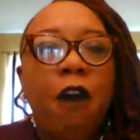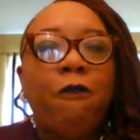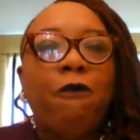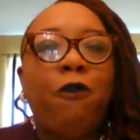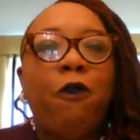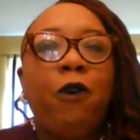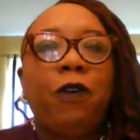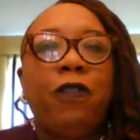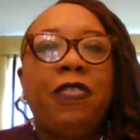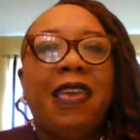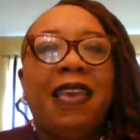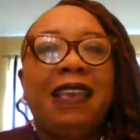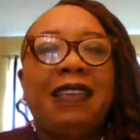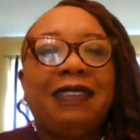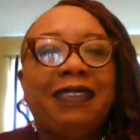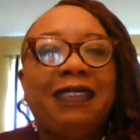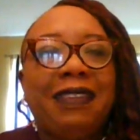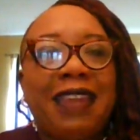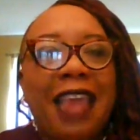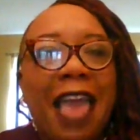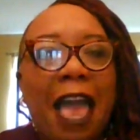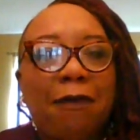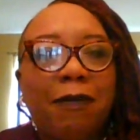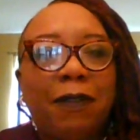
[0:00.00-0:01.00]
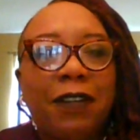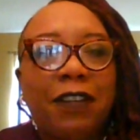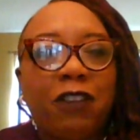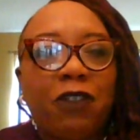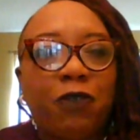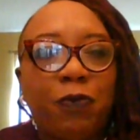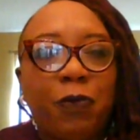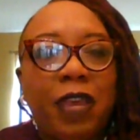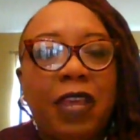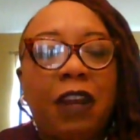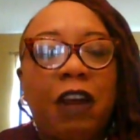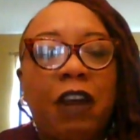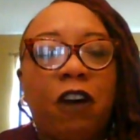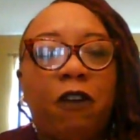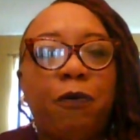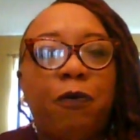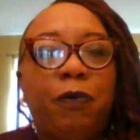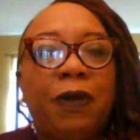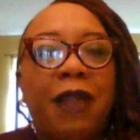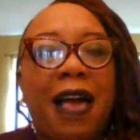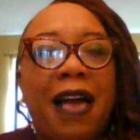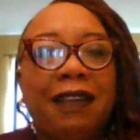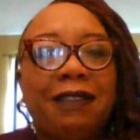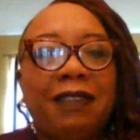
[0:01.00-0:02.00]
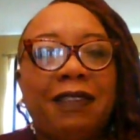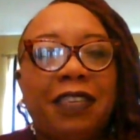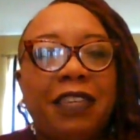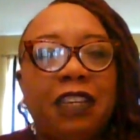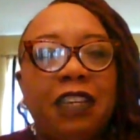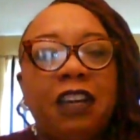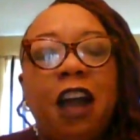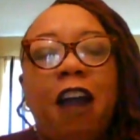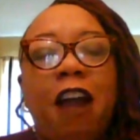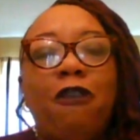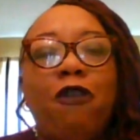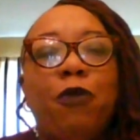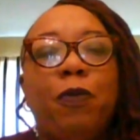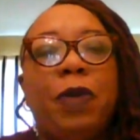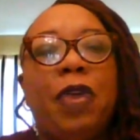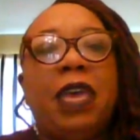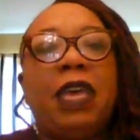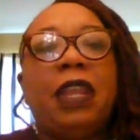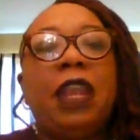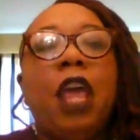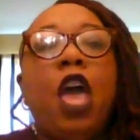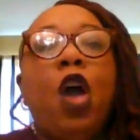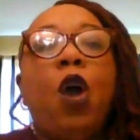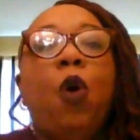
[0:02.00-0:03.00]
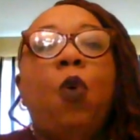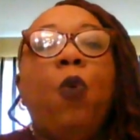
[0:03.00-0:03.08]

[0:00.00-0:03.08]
for the establishment of Blacks in government,